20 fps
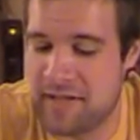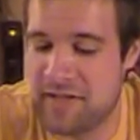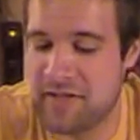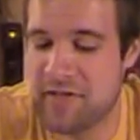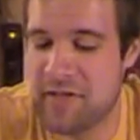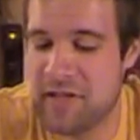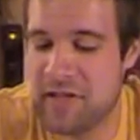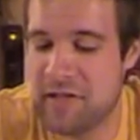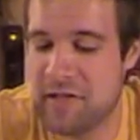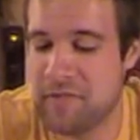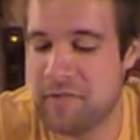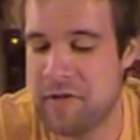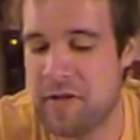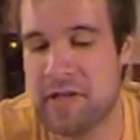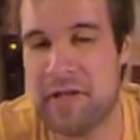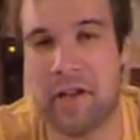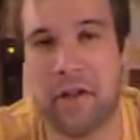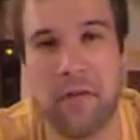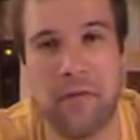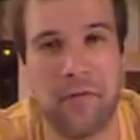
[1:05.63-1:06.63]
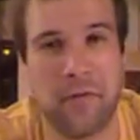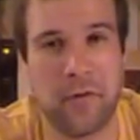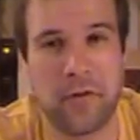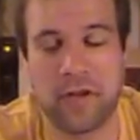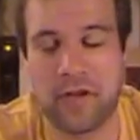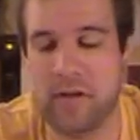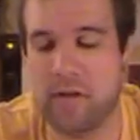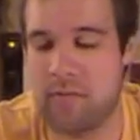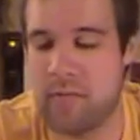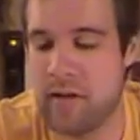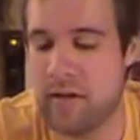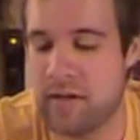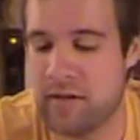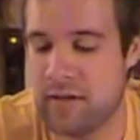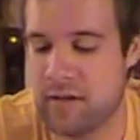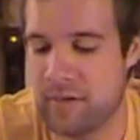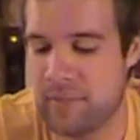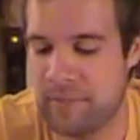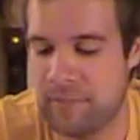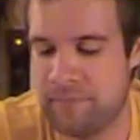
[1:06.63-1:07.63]
Suggested retail, 14
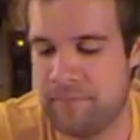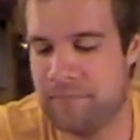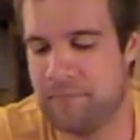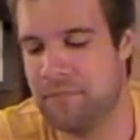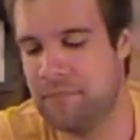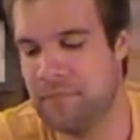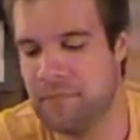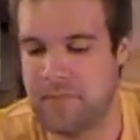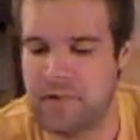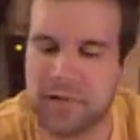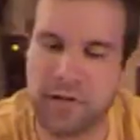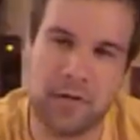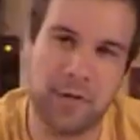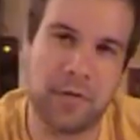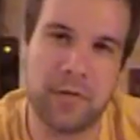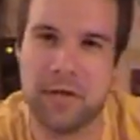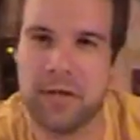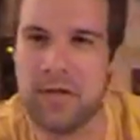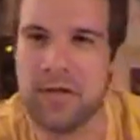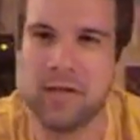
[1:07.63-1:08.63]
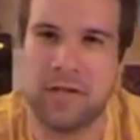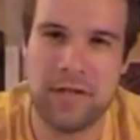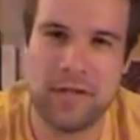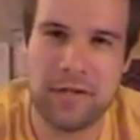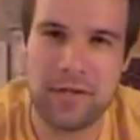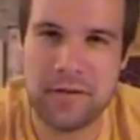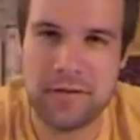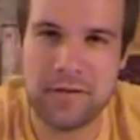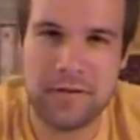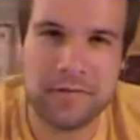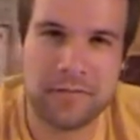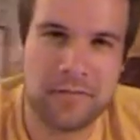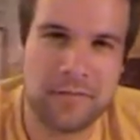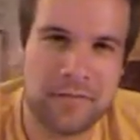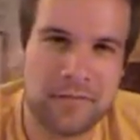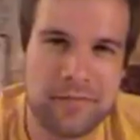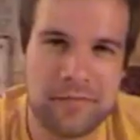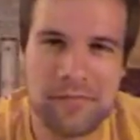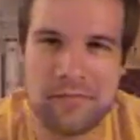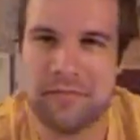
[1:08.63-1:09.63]
bucks. So,
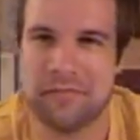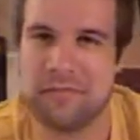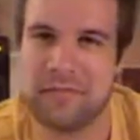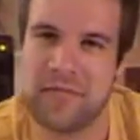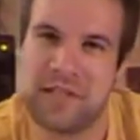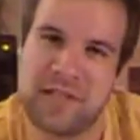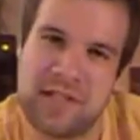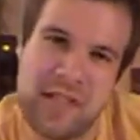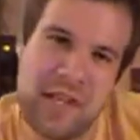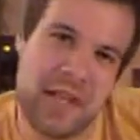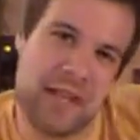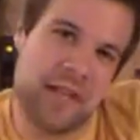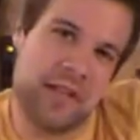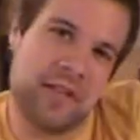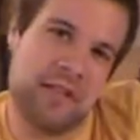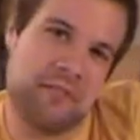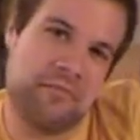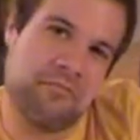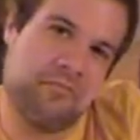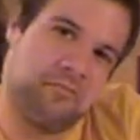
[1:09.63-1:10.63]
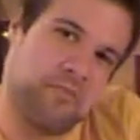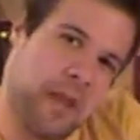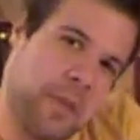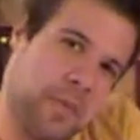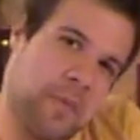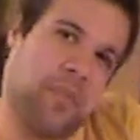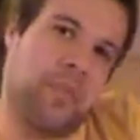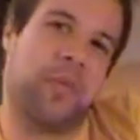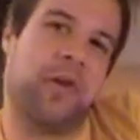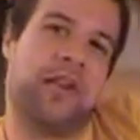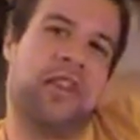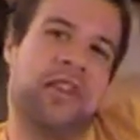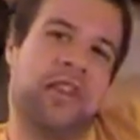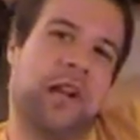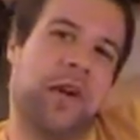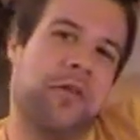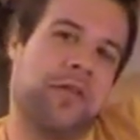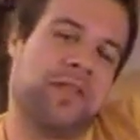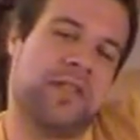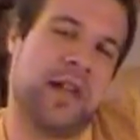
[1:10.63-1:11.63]
slightly maybe bridging
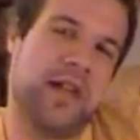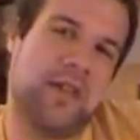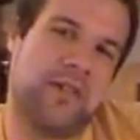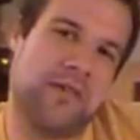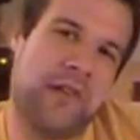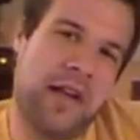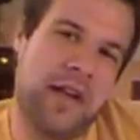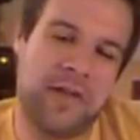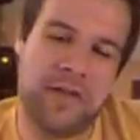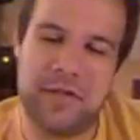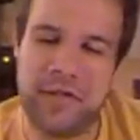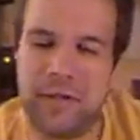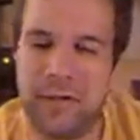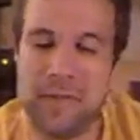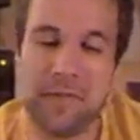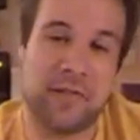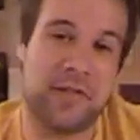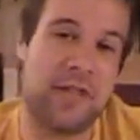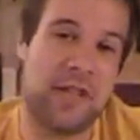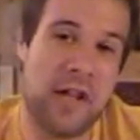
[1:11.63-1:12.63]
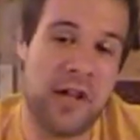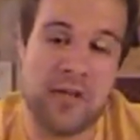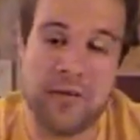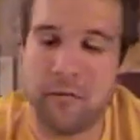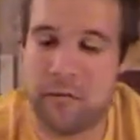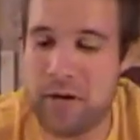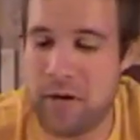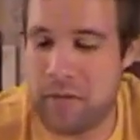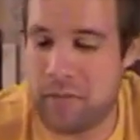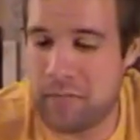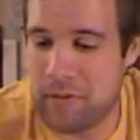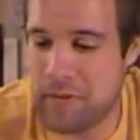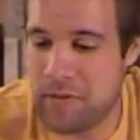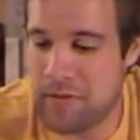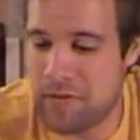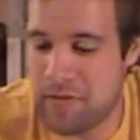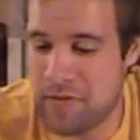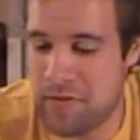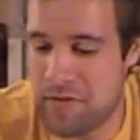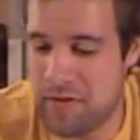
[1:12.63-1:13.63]
outside of value there. We'll see how the wine
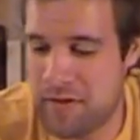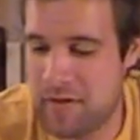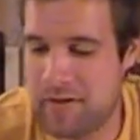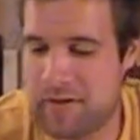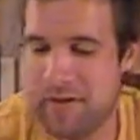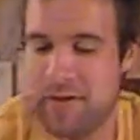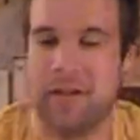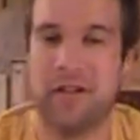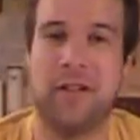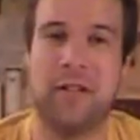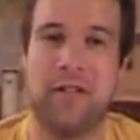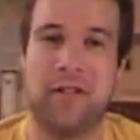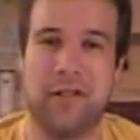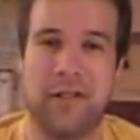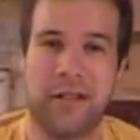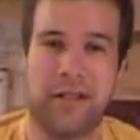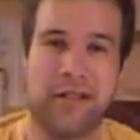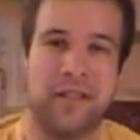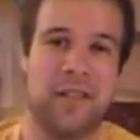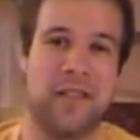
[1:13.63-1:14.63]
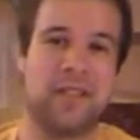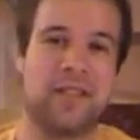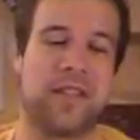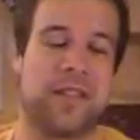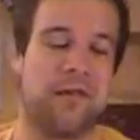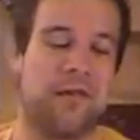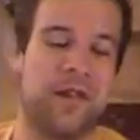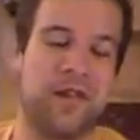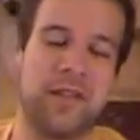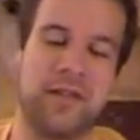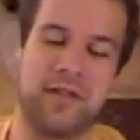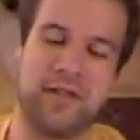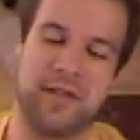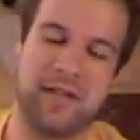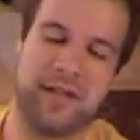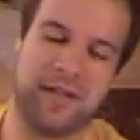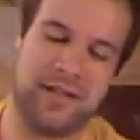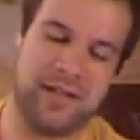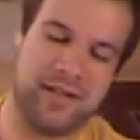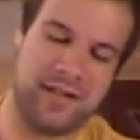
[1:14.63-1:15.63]
plays out. Alright, let's get right into
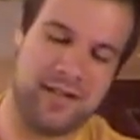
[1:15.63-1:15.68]
it.